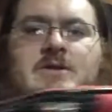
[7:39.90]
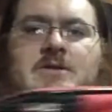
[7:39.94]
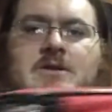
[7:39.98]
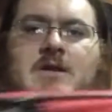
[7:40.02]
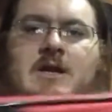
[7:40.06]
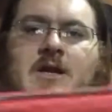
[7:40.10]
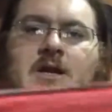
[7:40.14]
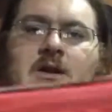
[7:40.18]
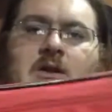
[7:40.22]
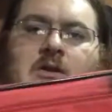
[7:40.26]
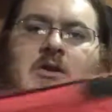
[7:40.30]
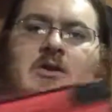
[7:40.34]
is
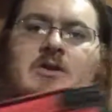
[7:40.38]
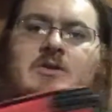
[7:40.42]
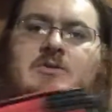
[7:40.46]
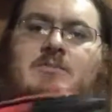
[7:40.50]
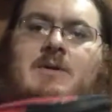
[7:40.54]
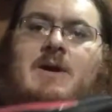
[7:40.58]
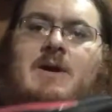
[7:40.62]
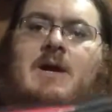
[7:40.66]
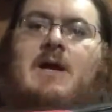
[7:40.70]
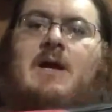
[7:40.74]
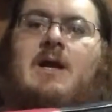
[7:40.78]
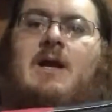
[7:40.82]
like a lunch
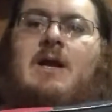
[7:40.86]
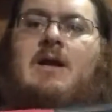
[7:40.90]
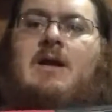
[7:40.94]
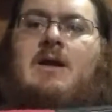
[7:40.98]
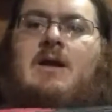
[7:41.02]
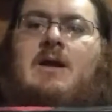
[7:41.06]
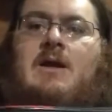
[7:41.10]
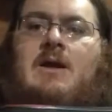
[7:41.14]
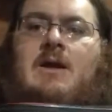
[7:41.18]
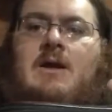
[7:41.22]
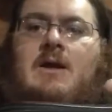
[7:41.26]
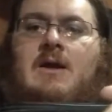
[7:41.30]
bag,
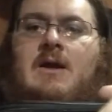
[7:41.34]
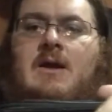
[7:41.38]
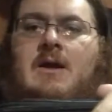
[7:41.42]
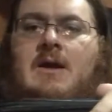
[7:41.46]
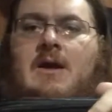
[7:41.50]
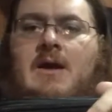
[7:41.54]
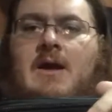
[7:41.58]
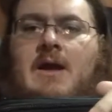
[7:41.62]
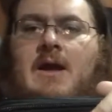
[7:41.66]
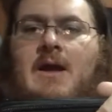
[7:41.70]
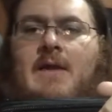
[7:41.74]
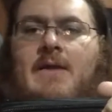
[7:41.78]

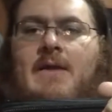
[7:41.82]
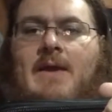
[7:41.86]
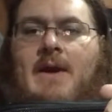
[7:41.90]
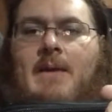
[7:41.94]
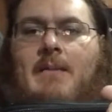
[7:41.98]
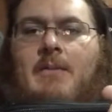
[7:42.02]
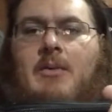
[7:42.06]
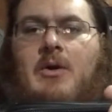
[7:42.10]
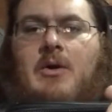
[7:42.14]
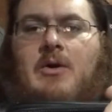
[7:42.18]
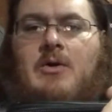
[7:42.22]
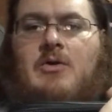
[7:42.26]
and
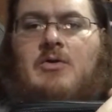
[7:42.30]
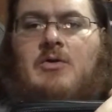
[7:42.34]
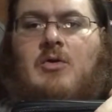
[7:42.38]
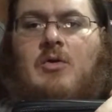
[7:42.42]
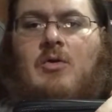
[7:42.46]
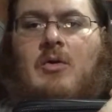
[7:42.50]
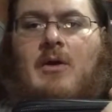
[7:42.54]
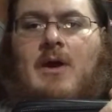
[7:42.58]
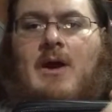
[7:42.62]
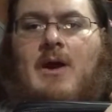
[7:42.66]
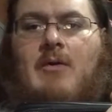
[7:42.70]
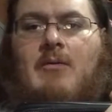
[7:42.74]
that part
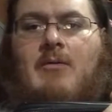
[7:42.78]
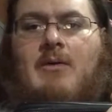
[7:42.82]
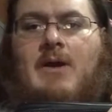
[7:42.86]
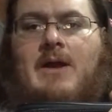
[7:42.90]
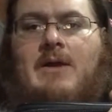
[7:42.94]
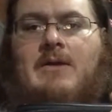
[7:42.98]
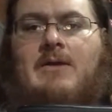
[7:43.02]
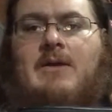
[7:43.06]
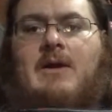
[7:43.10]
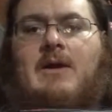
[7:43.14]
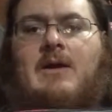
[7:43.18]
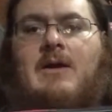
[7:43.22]
tore out
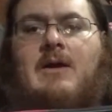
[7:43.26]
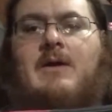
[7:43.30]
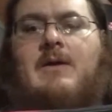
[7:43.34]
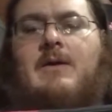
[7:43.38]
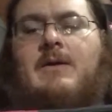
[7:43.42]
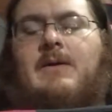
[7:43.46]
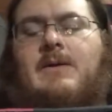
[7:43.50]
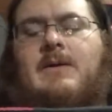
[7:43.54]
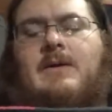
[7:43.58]
right there.